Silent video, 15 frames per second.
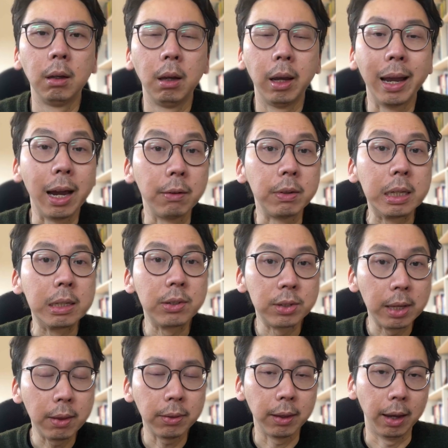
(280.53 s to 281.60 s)
Having
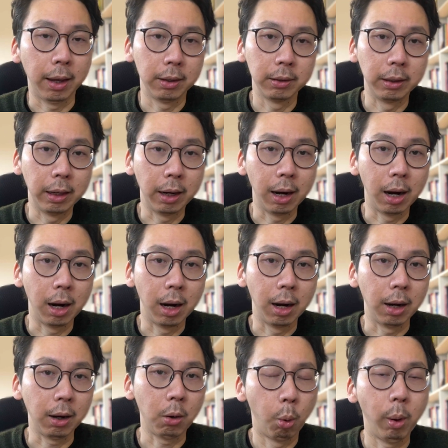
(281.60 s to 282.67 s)
said that, there are
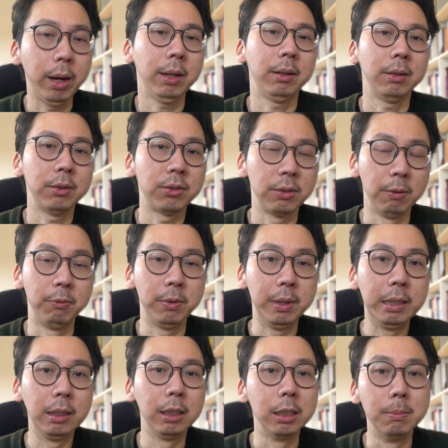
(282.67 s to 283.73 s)
quite
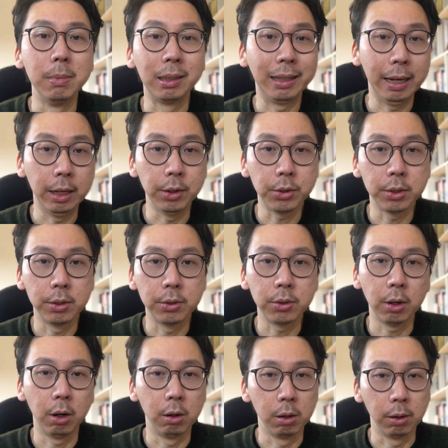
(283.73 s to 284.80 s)
severe limitations
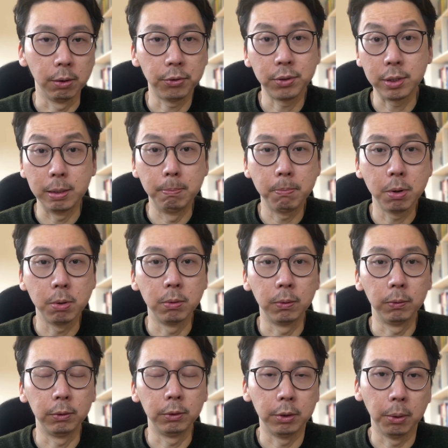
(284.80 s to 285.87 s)
of Simple
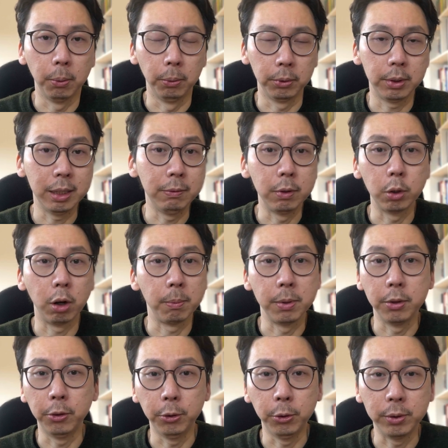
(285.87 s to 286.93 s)
Note, even though I've been
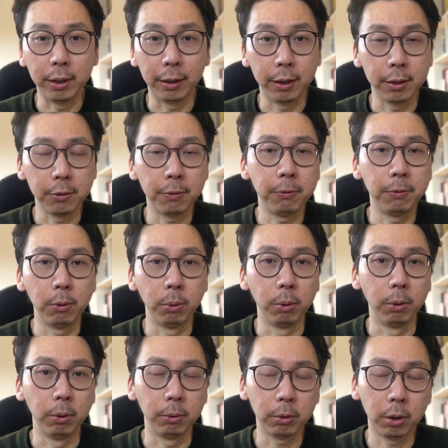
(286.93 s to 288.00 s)
using this
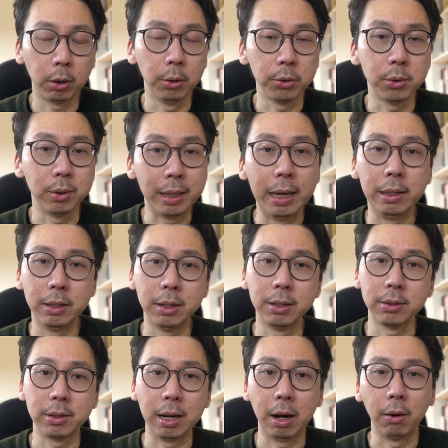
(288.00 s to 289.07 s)
for close to 10
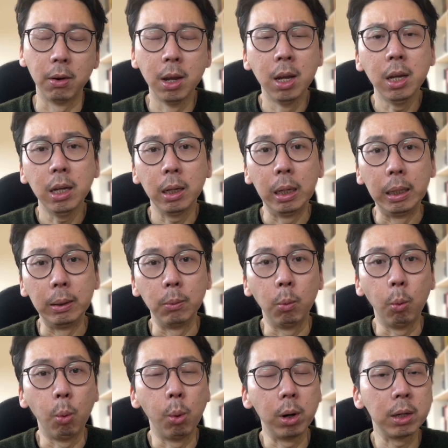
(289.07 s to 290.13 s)
years now, and
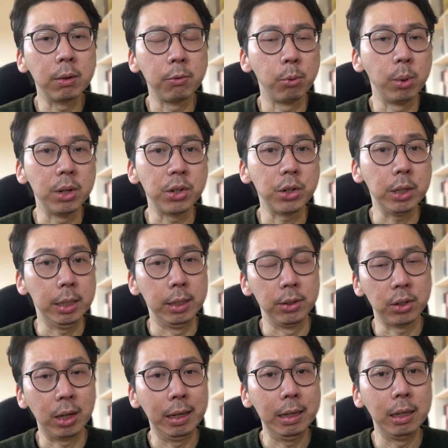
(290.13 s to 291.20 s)
one of which is
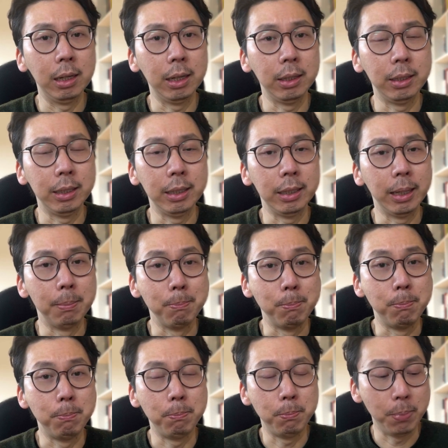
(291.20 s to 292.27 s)
clearly the
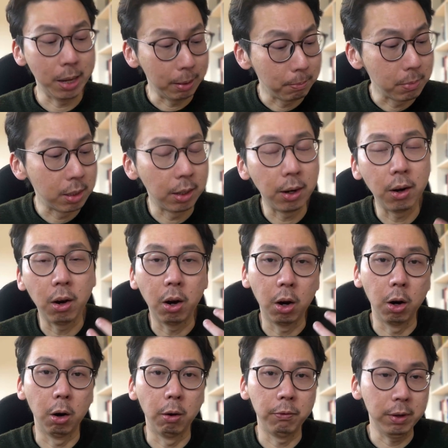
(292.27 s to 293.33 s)
embedment
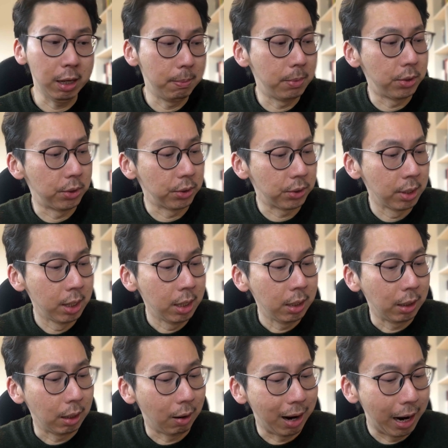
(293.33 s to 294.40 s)
of images.
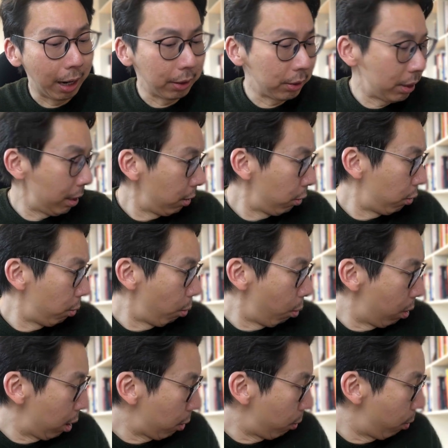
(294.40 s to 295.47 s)
Now, I tend to
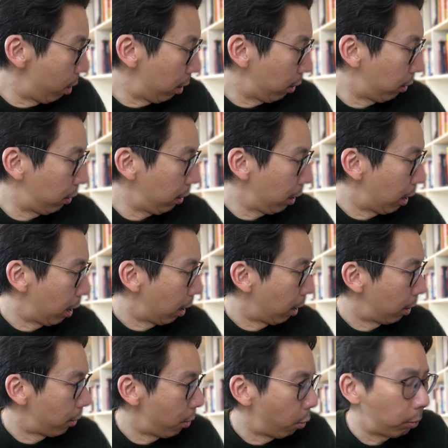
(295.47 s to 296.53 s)
work with
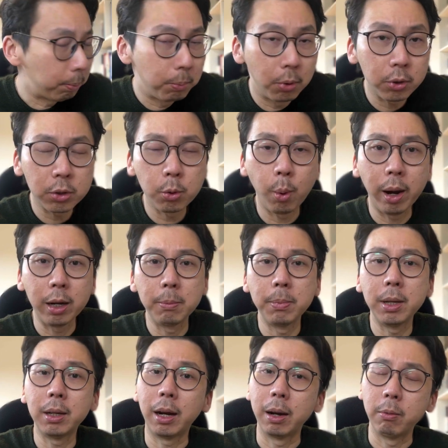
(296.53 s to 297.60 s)
notebooks quite a
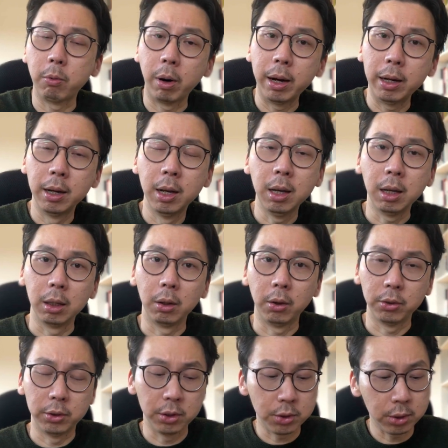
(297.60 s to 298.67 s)
bit. I write a
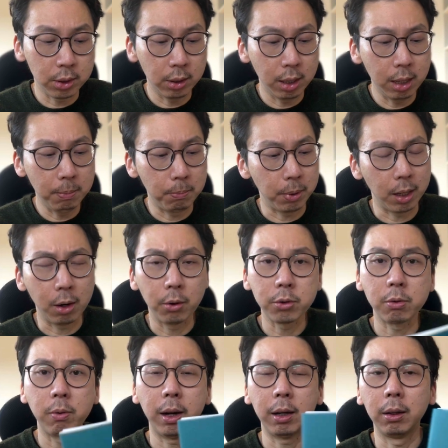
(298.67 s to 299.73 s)
lot digitally, but I also
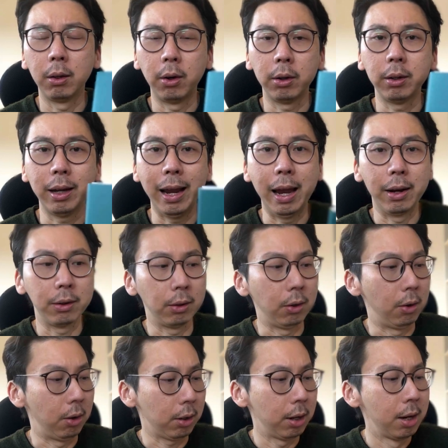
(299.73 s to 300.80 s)
write a lot
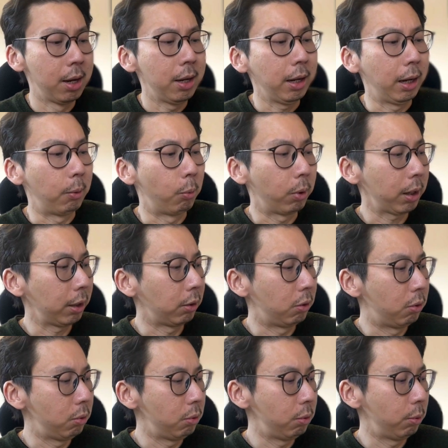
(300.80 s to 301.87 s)
analog. And what I
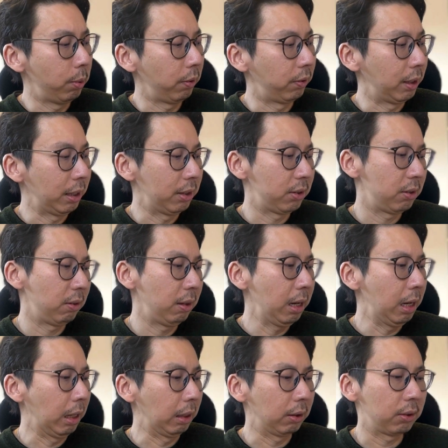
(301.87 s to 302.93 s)
do with these
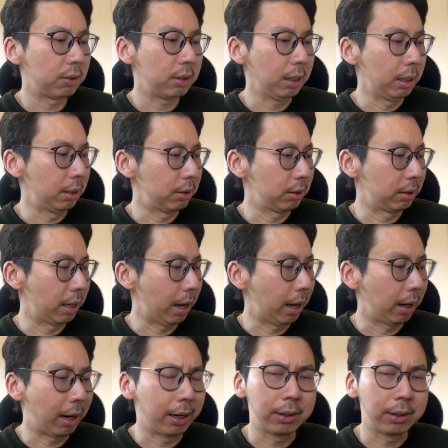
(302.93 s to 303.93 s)
things is that I